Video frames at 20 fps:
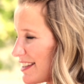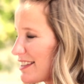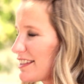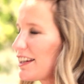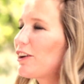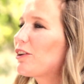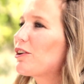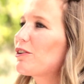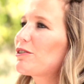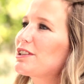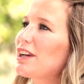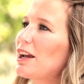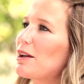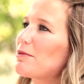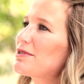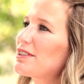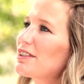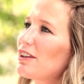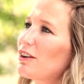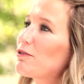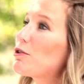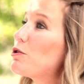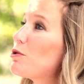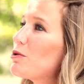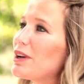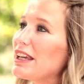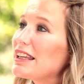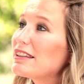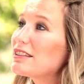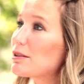stereotypes of who
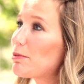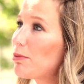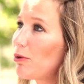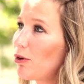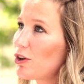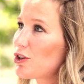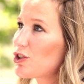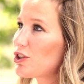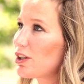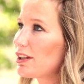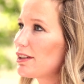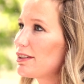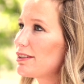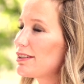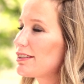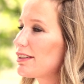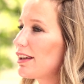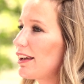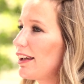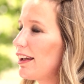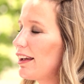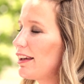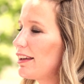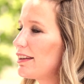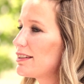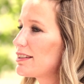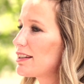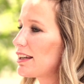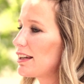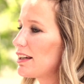gets abortions,
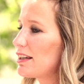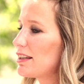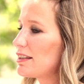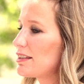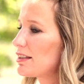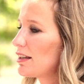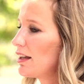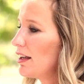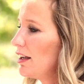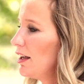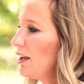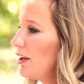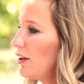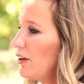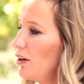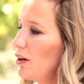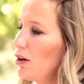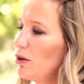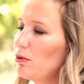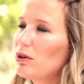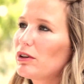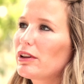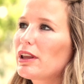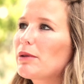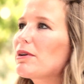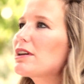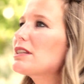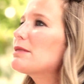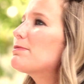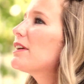and it's, you know, well, they
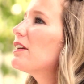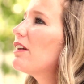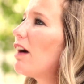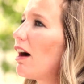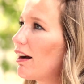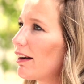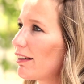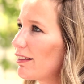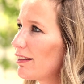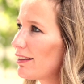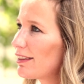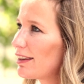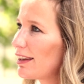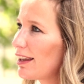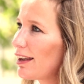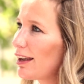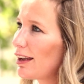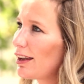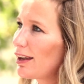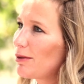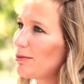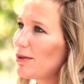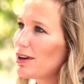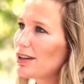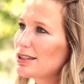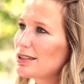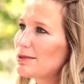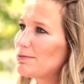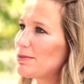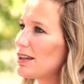must be young, they
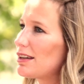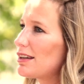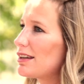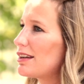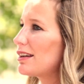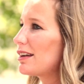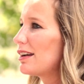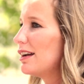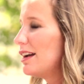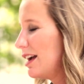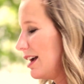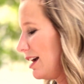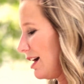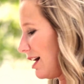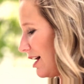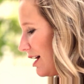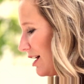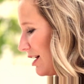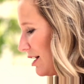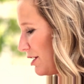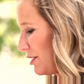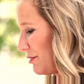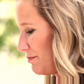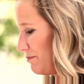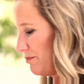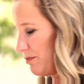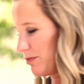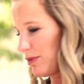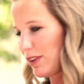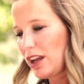must be
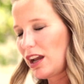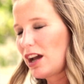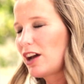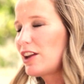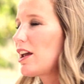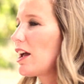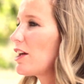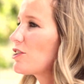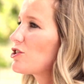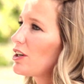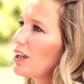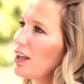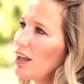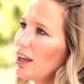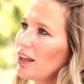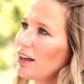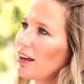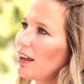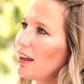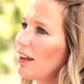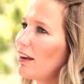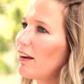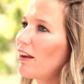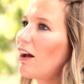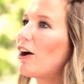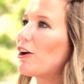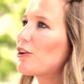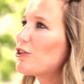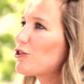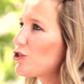uneducated,
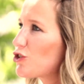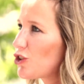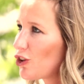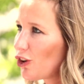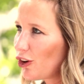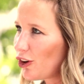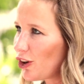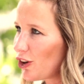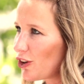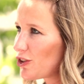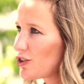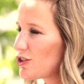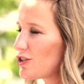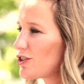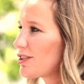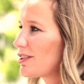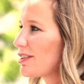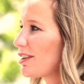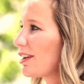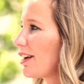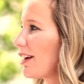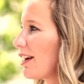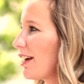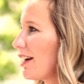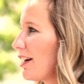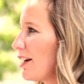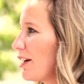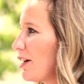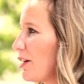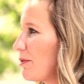unchurched,
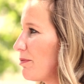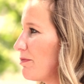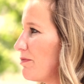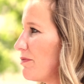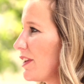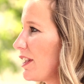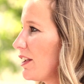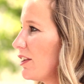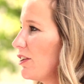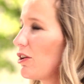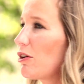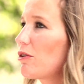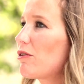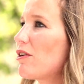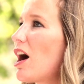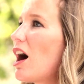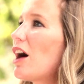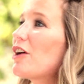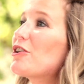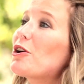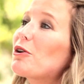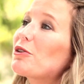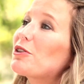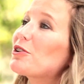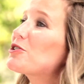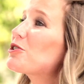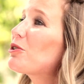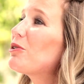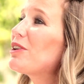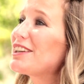you know, not know the
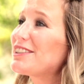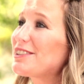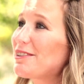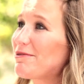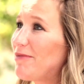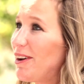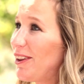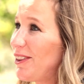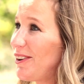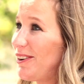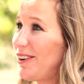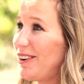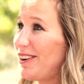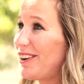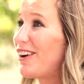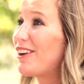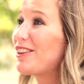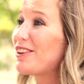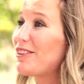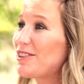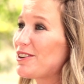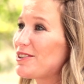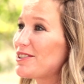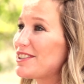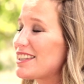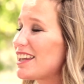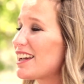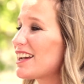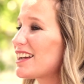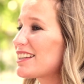joys of motherhood, all of those
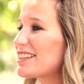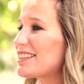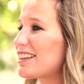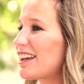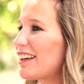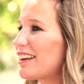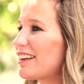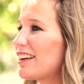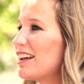things. And